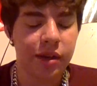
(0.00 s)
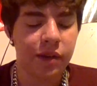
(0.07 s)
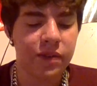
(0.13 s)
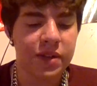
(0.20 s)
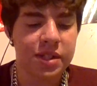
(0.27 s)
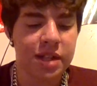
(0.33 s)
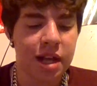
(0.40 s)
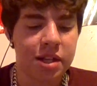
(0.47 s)

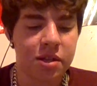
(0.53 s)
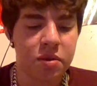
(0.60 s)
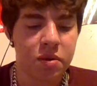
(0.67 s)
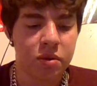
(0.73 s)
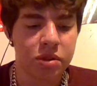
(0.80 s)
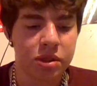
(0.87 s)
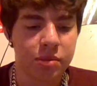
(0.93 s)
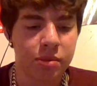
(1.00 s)
Hopefully it's not too
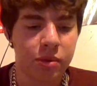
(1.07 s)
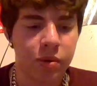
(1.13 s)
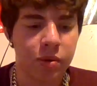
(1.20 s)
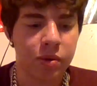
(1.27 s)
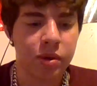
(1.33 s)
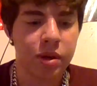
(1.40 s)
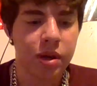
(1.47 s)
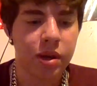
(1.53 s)

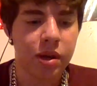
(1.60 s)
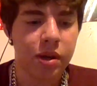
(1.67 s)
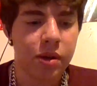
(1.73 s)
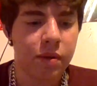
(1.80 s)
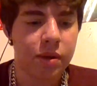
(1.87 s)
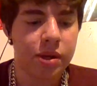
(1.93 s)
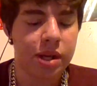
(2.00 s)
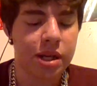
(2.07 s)
noticeable
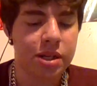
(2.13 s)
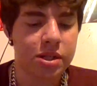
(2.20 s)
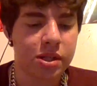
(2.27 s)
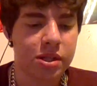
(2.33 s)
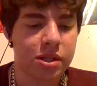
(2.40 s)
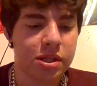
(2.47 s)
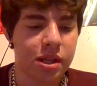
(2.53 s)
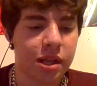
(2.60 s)
when you guys
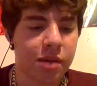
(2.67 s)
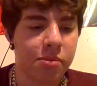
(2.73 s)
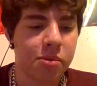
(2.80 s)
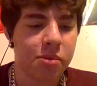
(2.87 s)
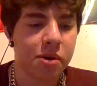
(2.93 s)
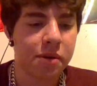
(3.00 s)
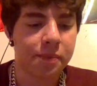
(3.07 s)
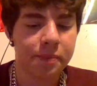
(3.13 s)
are listening,
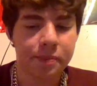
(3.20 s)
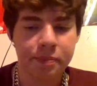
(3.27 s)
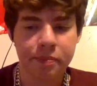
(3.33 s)
but